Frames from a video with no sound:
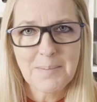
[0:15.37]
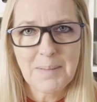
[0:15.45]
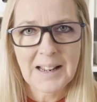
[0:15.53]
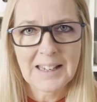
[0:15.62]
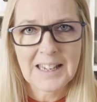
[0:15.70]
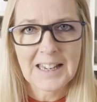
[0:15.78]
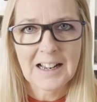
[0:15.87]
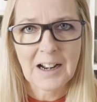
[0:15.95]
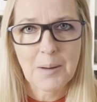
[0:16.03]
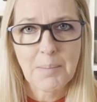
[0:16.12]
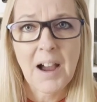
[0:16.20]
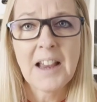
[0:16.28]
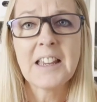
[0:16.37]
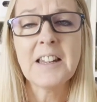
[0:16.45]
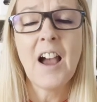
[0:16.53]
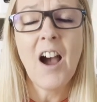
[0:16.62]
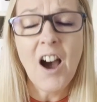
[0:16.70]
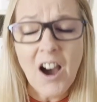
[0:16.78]
Blanket Club. I can
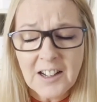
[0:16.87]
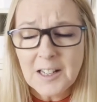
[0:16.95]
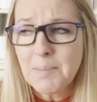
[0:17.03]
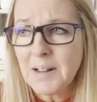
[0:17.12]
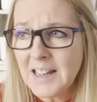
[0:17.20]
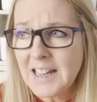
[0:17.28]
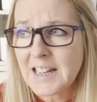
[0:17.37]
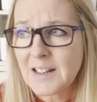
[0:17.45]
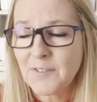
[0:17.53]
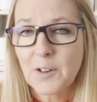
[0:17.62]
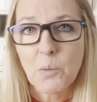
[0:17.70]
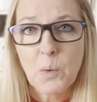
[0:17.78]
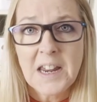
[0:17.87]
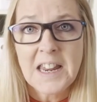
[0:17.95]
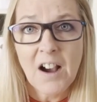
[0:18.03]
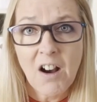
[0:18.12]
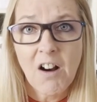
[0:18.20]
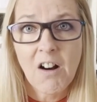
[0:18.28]
hardly believe that
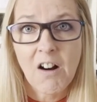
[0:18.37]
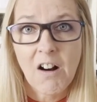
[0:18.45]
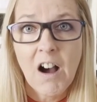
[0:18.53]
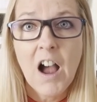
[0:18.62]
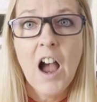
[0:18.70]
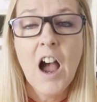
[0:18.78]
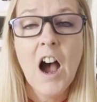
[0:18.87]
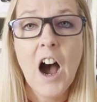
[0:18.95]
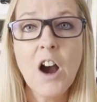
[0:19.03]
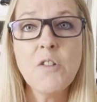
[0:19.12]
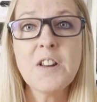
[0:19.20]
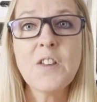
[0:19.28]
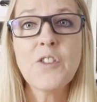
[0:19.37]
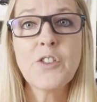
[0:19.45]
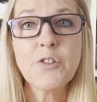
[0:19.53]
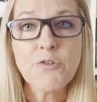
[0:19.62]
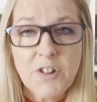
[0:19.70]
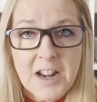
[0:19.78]
we are only
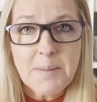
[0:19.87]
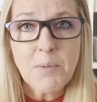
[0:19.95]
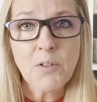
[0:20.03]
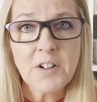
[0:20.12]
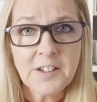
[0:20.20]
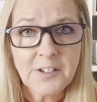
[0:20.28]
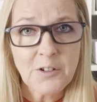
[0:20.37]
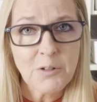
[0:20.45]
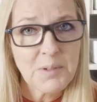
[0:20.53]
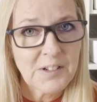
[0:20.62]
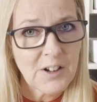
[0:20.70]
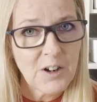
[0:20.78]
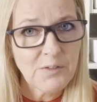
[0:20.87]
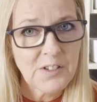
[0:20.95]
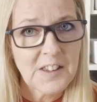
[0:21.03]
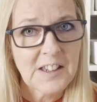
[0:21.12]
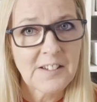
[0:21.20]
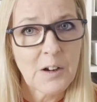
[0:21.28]
three more instalments after
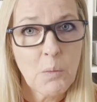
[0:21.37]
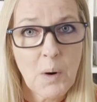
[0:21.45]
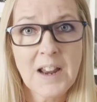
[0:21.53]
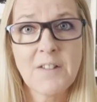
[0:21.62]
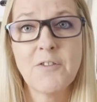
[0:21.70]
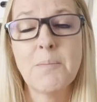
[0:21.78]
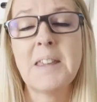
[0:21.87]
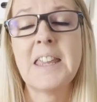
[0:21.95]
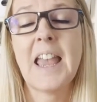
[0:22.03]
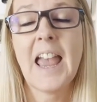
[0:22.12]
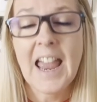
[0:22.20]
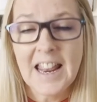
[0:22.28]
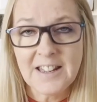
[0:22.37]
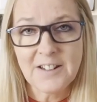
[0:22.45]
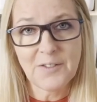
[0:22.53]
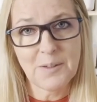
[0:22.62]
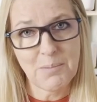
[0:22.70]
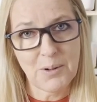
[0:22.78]
this away from the end
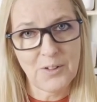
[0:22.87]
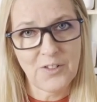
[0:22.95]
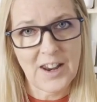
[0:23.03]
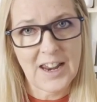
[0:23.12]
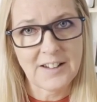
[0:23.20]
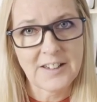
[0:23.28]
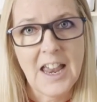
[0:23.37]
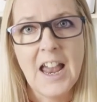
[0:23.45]
of the project.